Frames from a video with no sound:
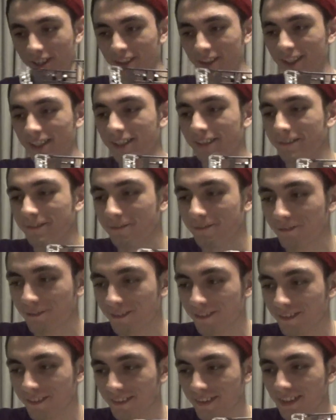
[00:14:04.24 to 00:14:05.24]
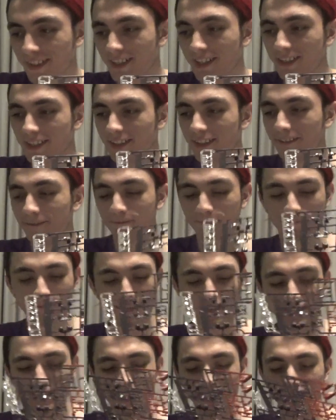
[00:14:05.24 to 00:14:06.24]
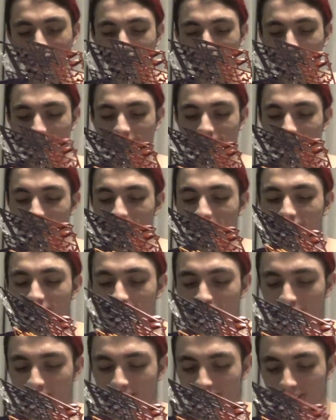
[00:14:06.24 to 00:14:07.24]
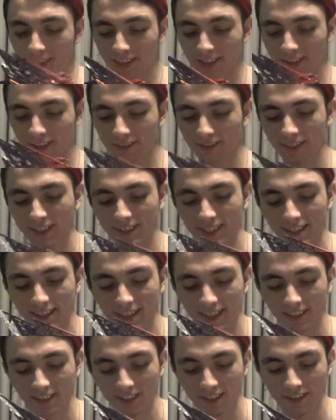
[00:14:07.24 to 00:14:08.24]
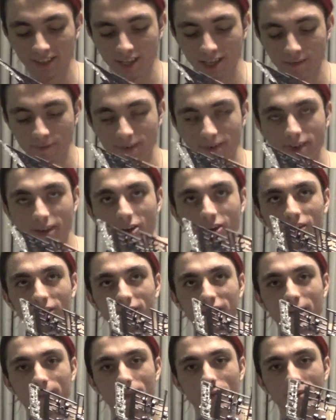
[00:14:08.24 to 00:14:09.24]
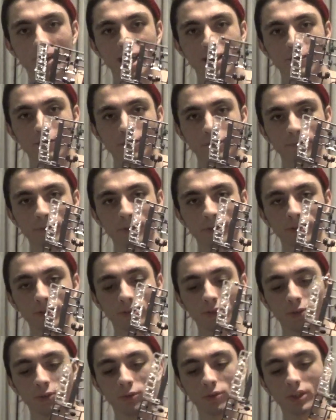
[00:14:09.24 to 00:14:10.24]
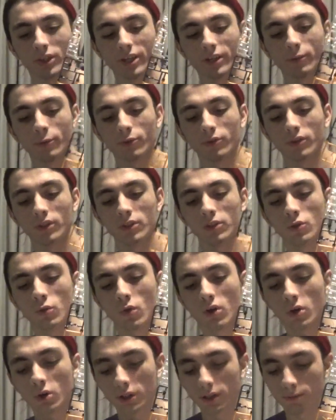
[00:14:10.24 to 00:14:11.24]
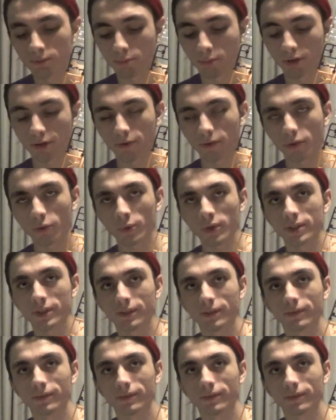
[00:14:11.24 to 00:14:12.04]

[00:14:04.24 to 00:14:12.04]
Yeah, really. Why me? It looks like that's actually all the time that we have for part 2, so I will see you all in part 3.